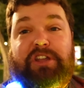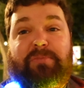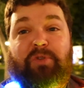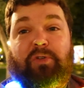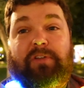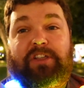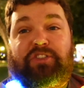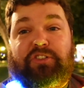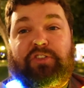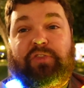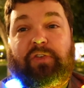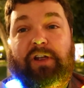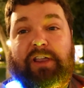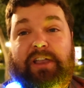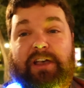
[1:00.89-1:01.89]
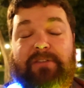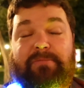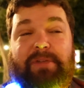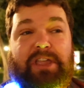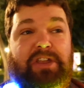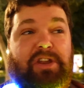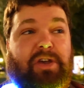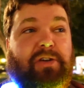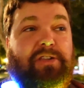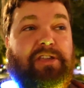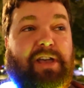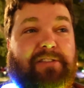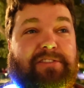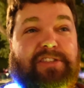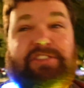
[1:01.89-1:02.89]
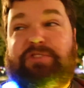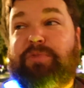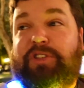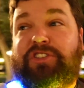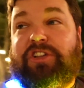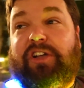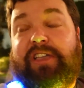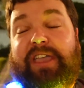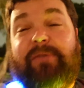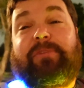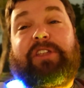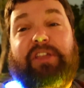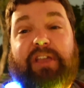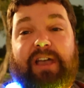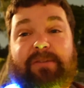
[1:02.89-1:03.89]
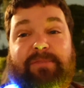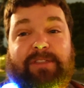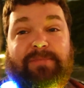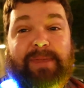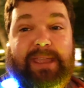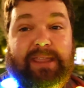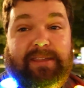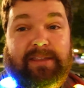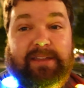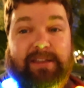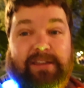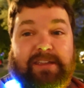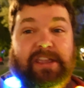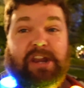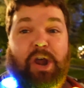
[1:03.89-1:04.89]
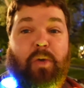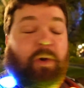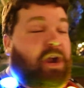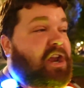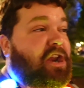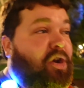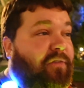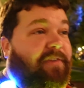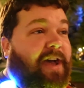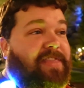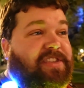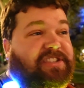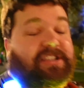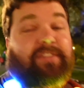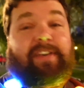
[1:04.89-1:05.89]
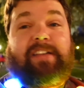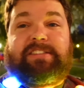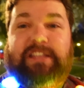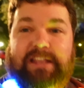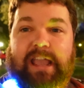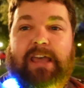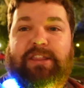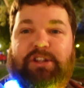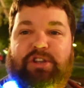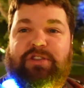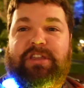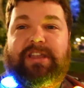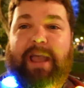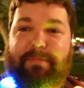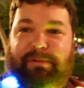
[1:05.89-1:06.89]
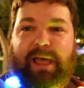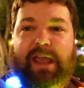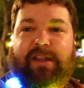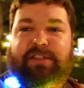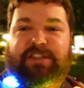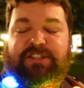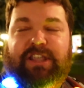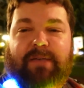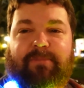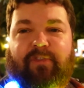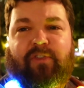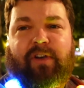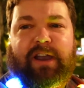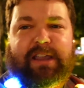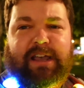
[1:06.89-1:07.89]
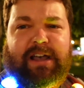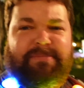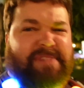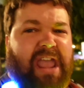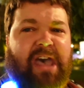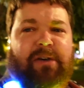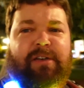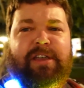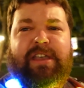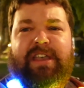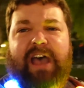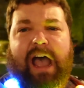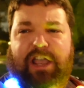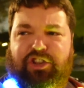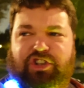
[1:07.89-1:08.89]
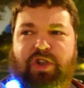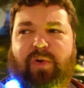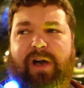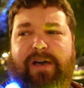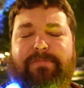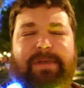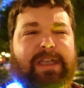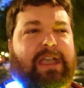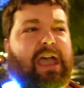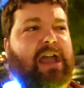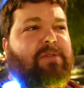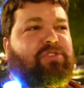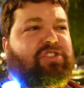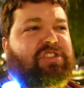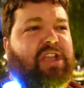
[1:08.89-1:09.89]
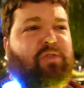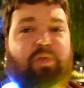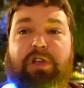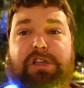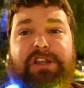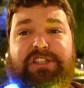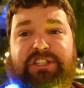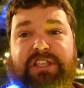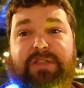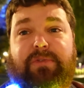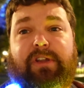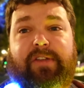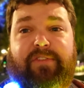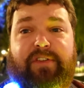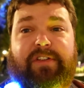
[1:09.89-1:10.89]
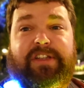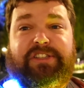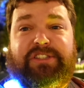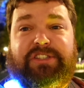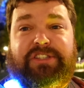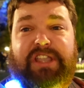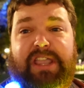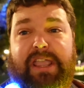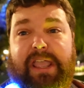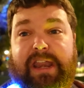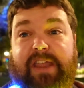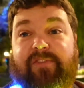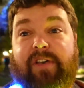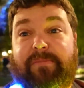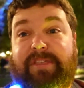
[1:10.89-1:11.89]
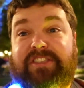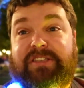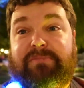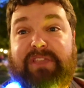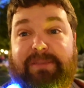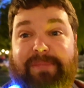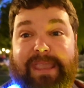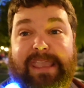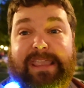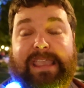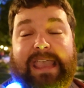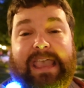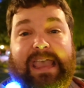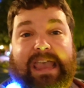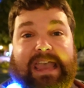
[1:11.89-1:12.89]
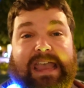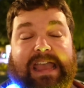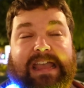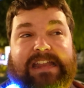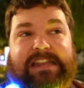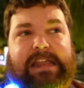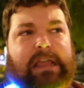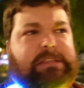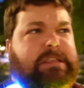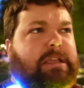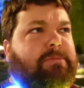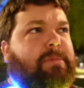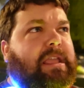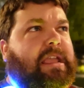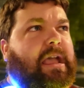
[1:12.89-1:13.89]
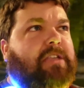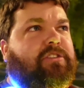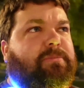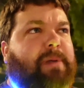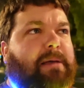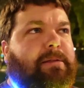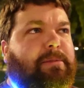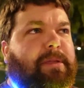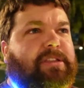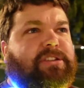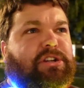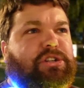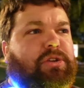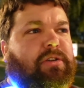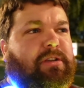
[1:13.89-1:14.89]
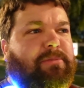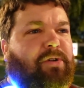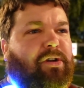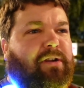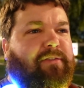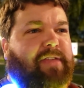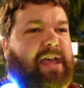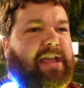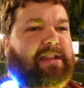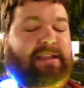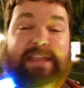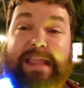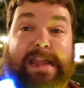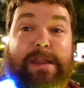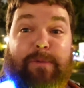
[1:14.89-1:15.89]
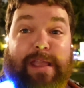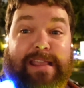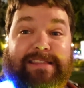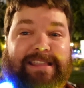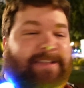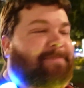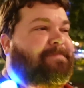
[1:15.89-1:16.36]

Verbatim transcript: done more research before I come, but you know, this is what y'all get when you come with me. You know, we're gonna go find this stuff out together. You think I plan all this out before I come? No. I show up and I'm just like, we're gonna see whatever there is to see, and if I miss something big, that's on me. I should probably start doing more of that. Anyways,